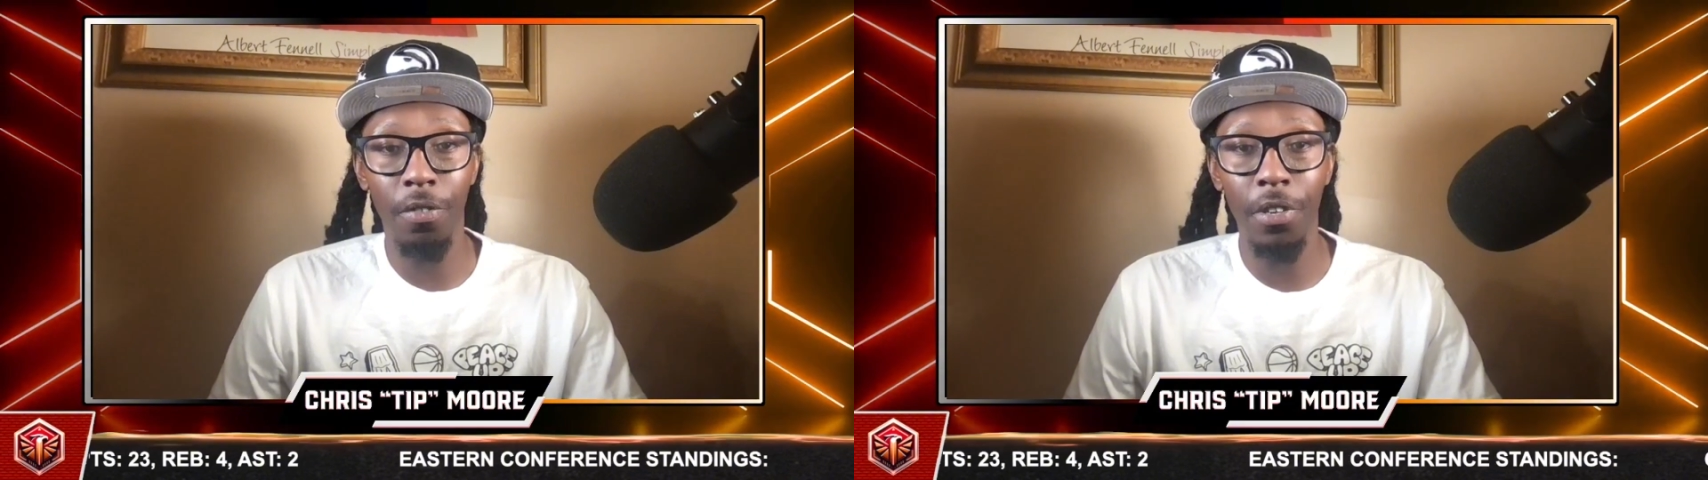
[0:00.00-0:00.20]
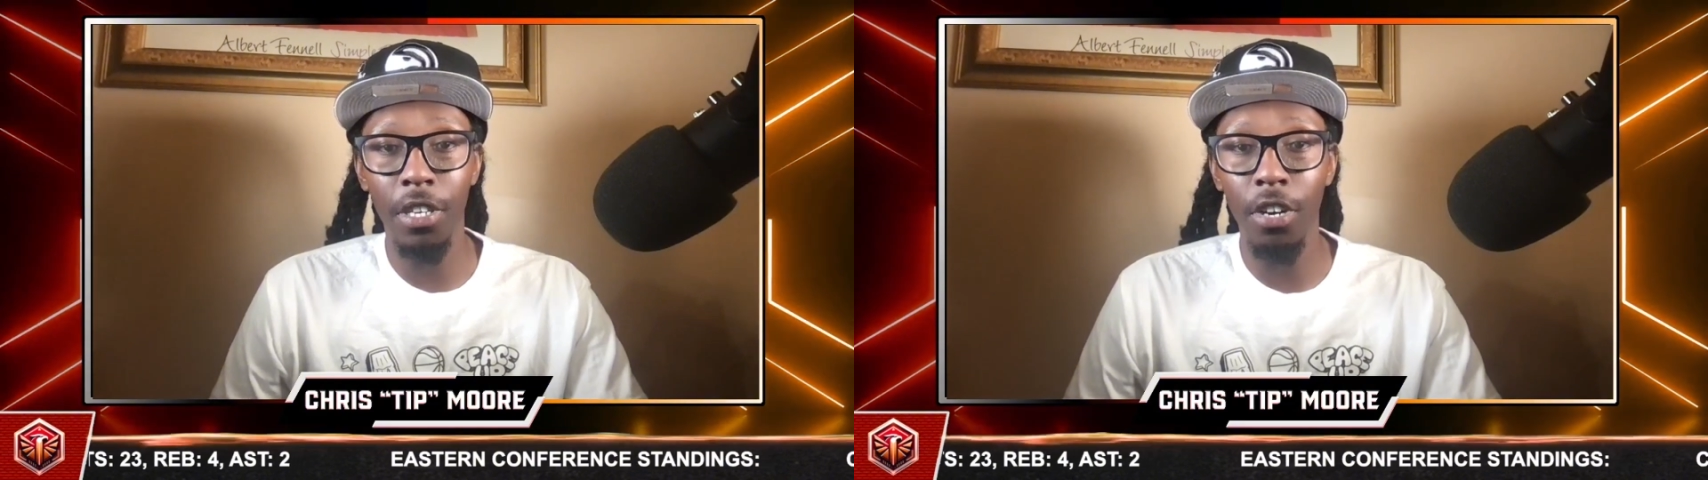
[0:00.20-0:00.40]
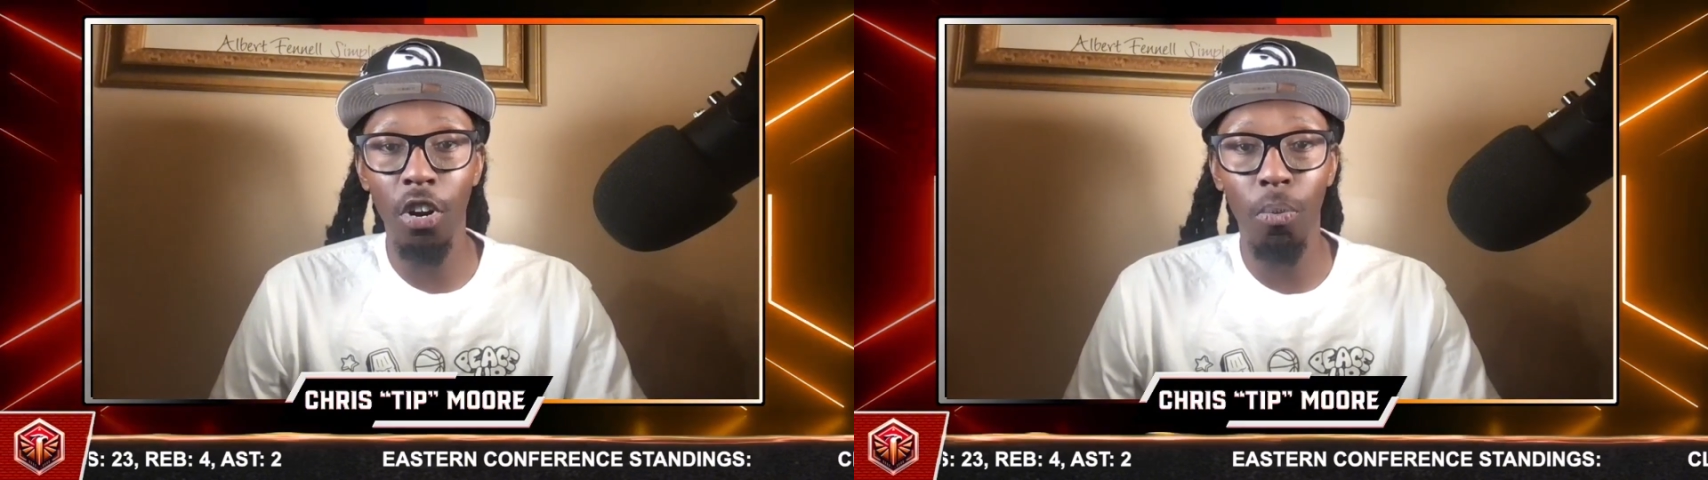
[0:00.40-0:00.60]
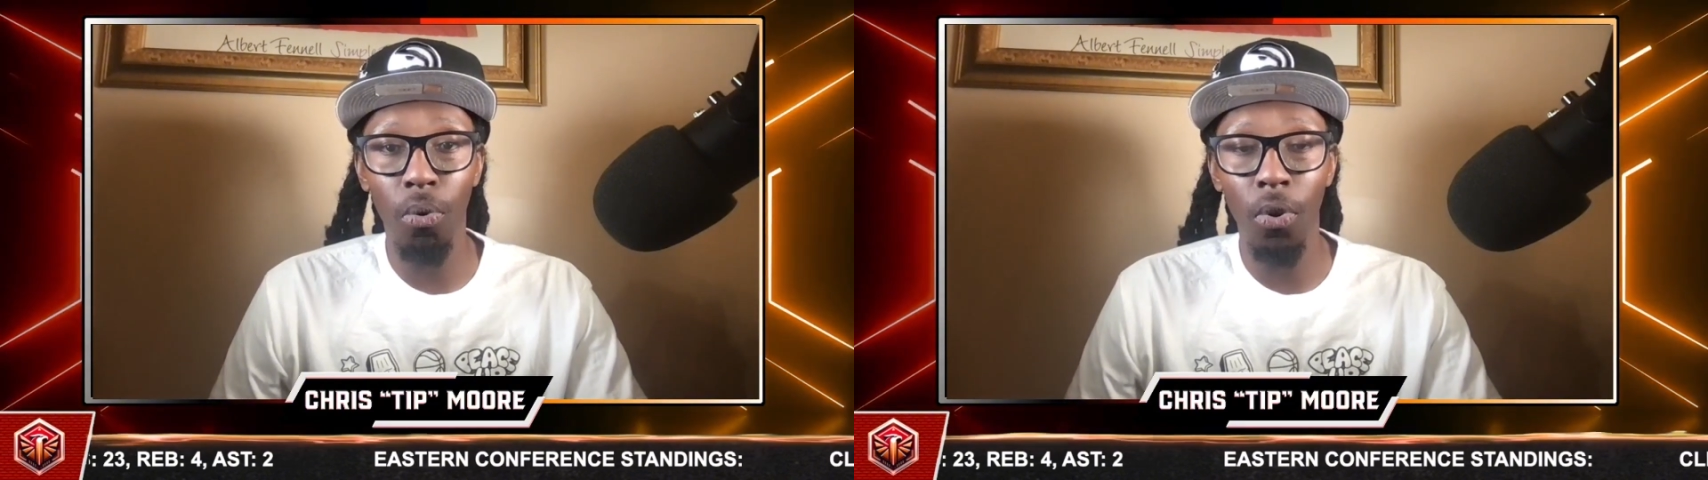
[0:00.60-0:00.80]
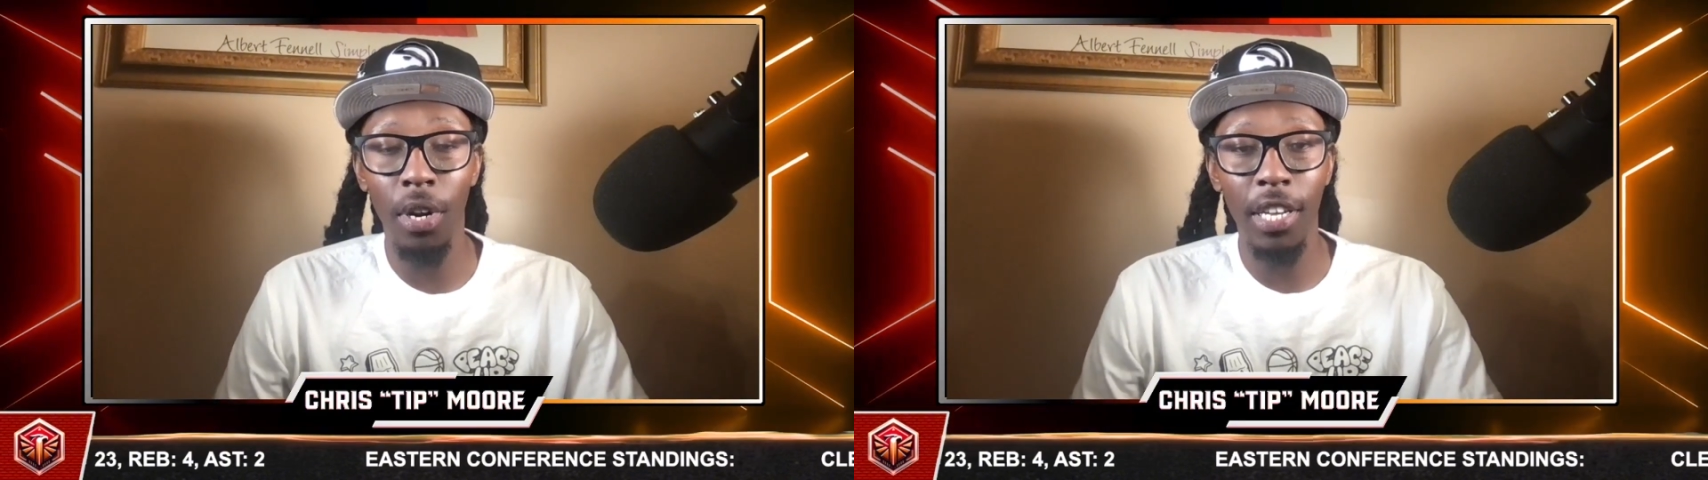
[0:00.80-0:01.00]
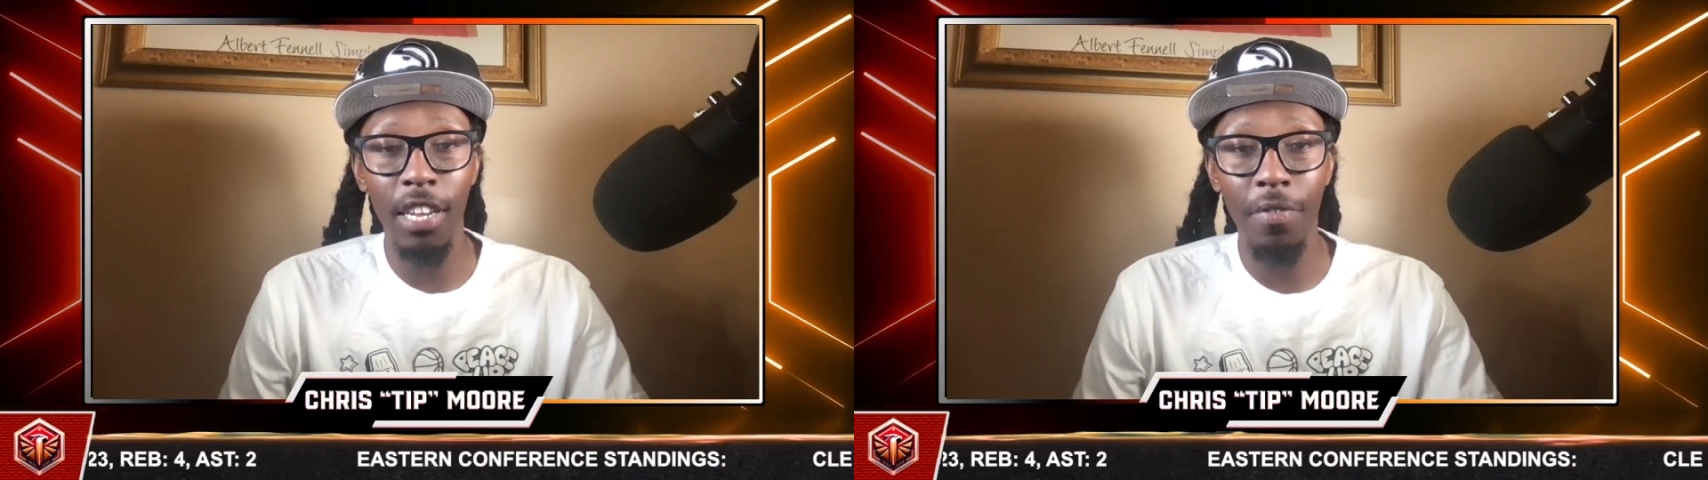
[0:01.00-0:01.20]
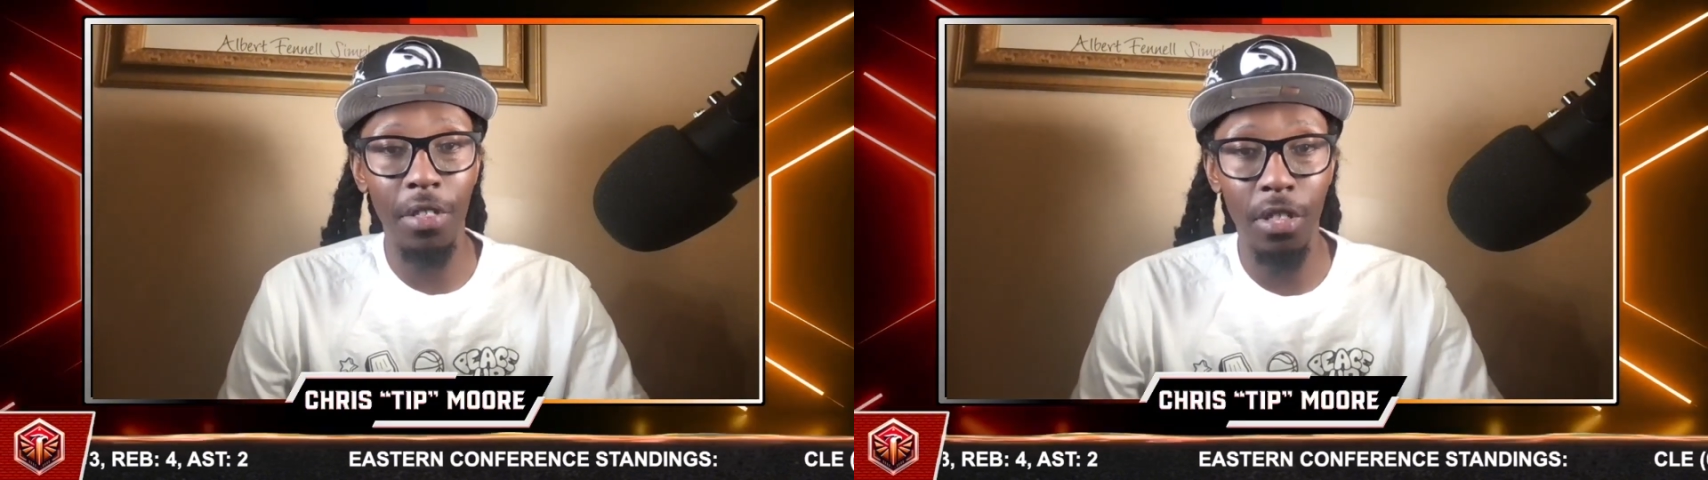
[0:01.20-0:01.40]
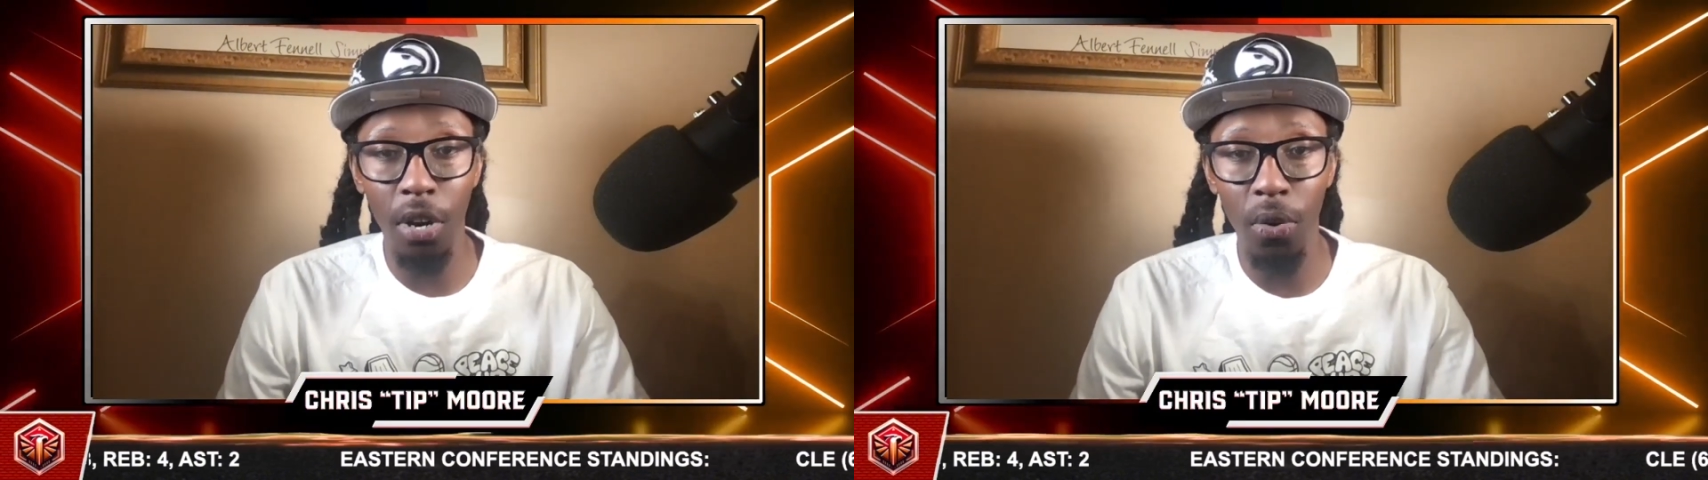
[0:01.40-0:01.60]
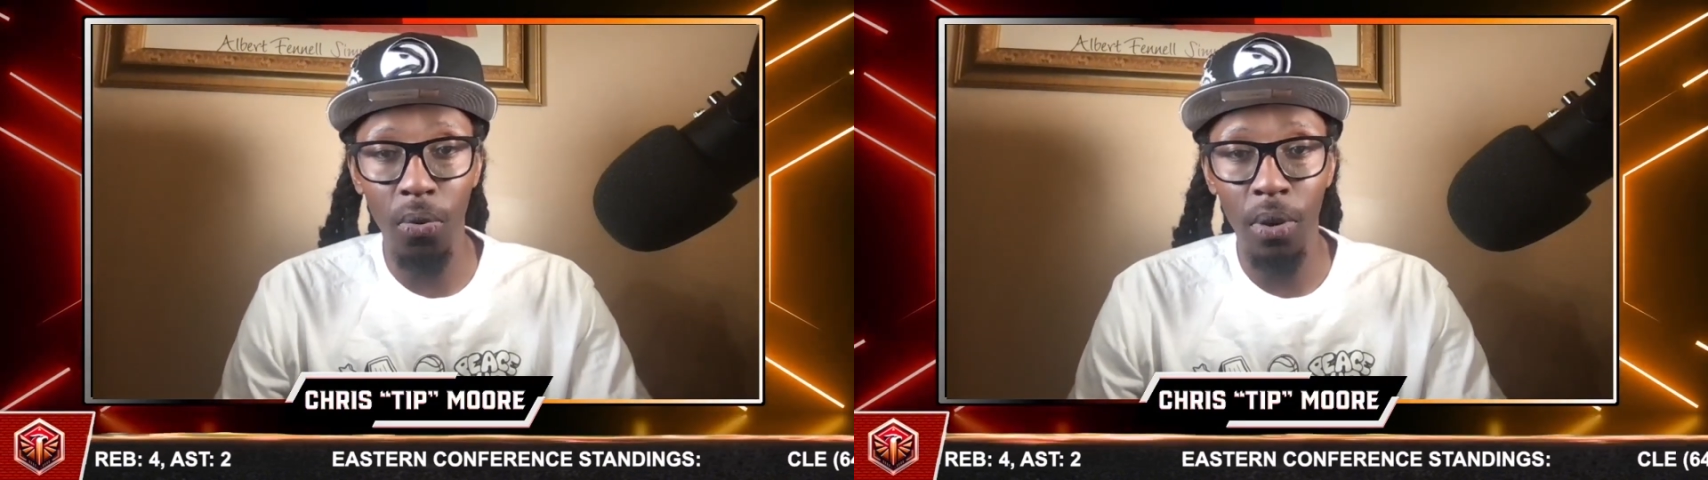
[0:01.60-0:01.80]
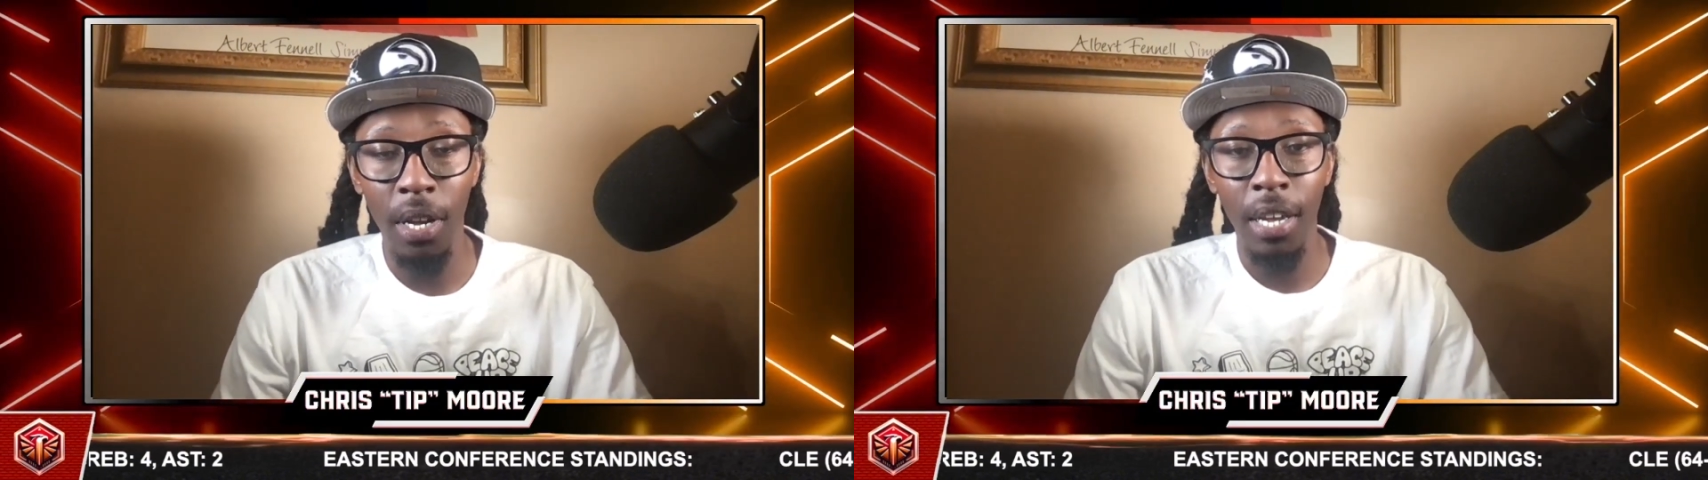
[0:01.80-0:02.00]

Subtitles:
of the Year award, even though